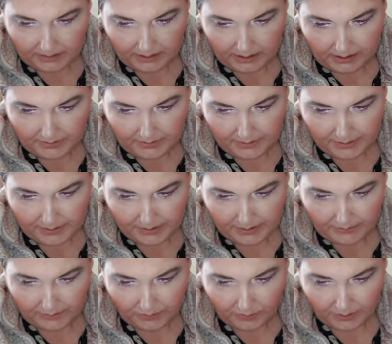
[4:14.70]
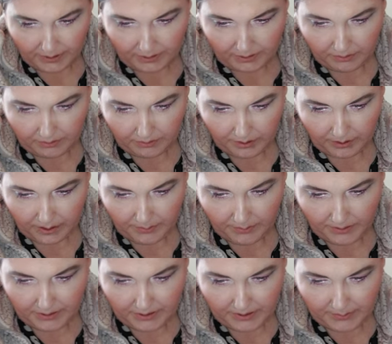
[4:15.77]
Lifespan of a wig or
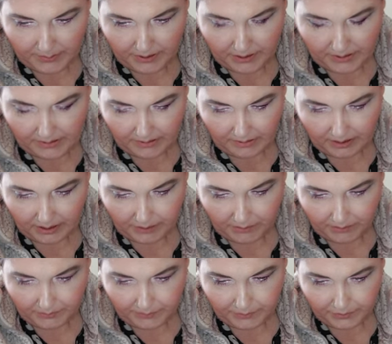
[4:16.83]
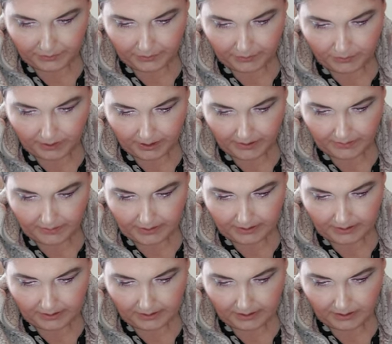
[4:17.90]
hairpiece depends on how often you wear it
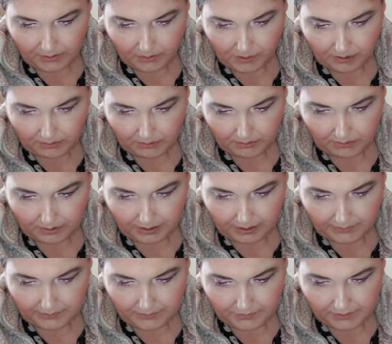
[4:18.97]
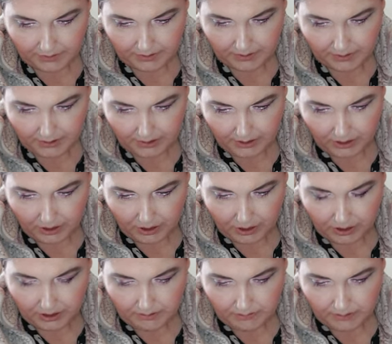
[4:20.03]
and how well you look after it.
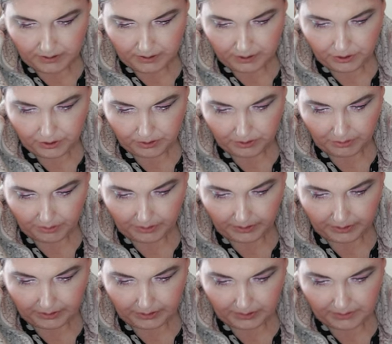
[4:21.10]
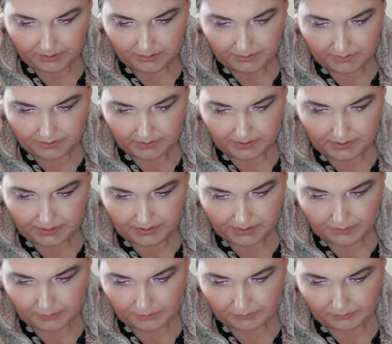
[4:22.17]
Generally, a short wig can last up to 6
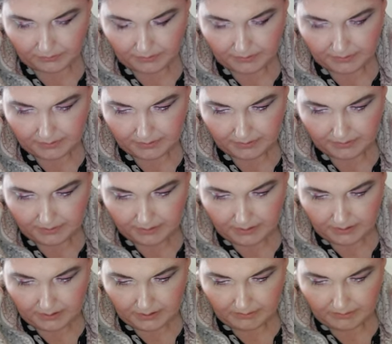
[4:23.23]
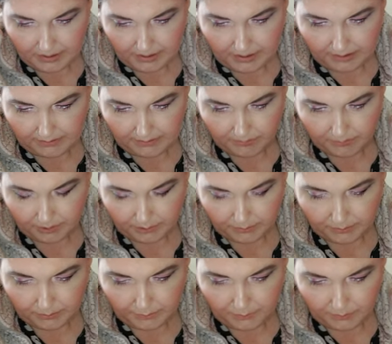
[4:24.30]
months. A mid-length wig up
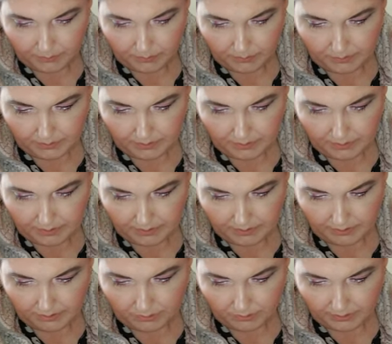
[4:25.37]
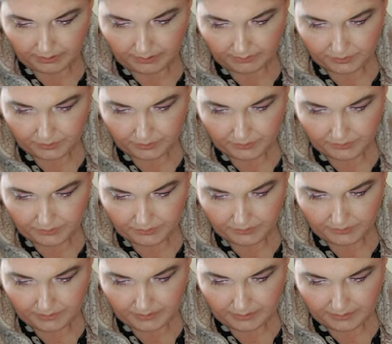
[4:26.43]
to 4 months and a long wig 2 to
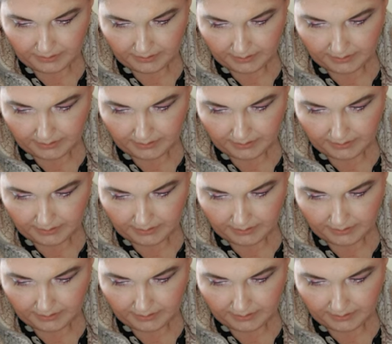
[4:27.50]
3.